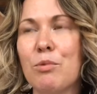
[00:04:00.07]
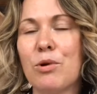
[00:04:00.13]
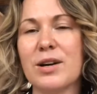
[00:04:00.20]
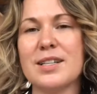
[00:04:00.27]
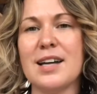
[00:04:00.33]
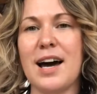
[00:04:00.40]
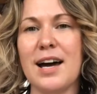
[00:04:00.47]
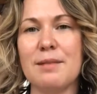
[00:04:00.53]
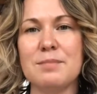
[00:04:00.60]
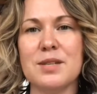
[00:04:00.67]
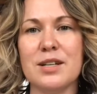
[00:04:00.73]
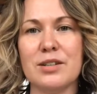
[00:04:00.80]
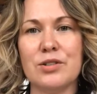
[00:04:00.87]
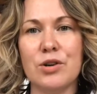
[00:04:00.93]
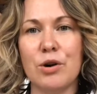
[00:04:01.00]
time
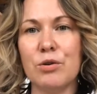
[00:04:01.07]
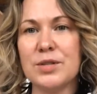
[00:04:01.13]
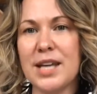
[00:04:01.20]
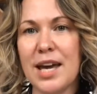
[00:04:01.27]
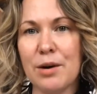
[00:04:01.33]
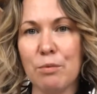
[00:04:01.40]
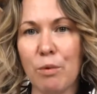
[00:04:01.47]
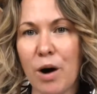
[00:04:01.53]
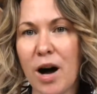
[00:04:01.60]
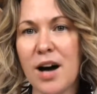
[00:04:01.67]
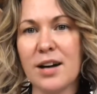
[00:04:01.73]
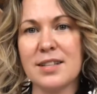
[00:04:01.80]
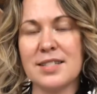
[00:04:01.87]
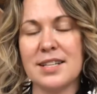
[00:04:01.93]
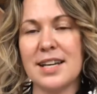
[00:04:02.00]
to go take
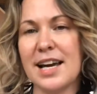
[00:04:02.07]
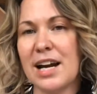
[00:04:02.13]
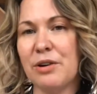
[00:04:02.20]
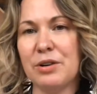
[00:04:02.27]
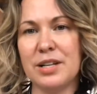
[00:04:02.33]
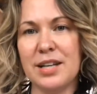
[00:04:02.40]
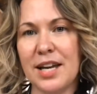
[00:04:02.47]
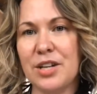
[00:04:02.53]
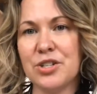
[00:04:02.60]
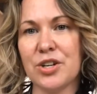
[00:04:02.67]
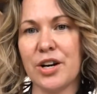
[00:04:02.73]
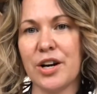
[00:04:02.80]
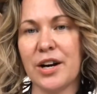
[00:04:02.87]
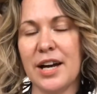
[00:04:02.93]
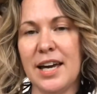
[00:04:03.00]
walks and get out in
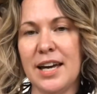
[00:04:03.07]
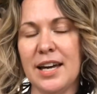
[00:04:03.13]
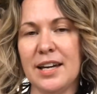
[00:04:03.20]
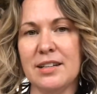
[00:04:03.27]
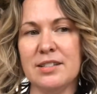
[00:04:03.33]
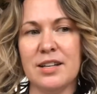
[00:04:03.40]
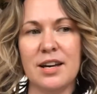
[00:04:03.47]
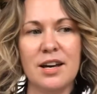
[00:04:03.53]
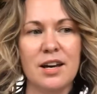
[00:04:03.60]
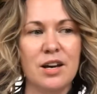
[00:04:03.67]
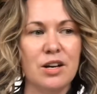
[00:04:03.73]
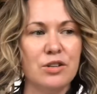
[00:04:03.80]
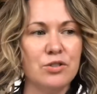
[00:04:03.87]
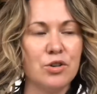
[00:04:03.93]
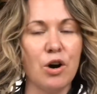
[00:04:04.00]
nature and
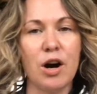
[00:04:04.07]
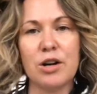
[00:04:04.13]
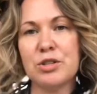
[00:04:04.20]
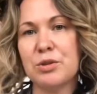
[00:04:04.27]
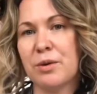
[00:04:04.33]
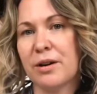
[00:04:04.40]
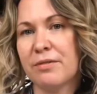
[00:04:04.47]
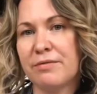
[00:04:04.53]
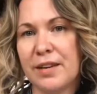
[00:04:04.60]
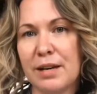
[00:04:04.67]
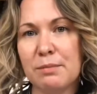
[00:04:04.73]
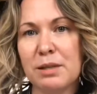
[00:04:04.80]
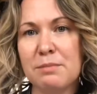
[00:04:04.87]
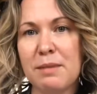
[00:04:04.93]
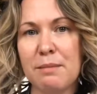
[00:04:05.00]
talk to our
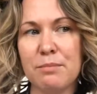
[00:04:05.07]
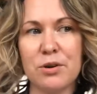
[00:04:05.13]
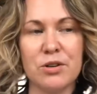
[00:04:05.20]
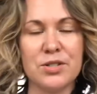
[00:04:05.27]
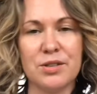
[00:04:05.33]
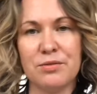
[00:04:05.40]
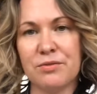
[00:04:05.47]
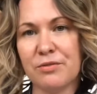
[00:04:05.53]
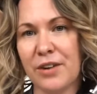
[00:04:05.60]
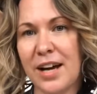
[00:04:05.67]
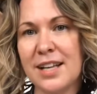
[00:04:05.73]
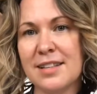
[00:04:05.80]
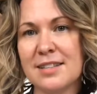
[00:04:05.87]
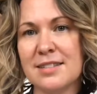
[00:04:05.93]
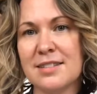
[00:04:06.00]
family members and
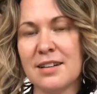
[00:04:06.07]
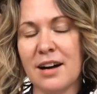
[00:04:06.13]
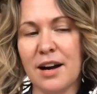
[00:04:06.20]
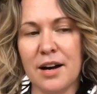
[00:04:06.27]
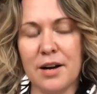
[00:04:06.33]
friends? What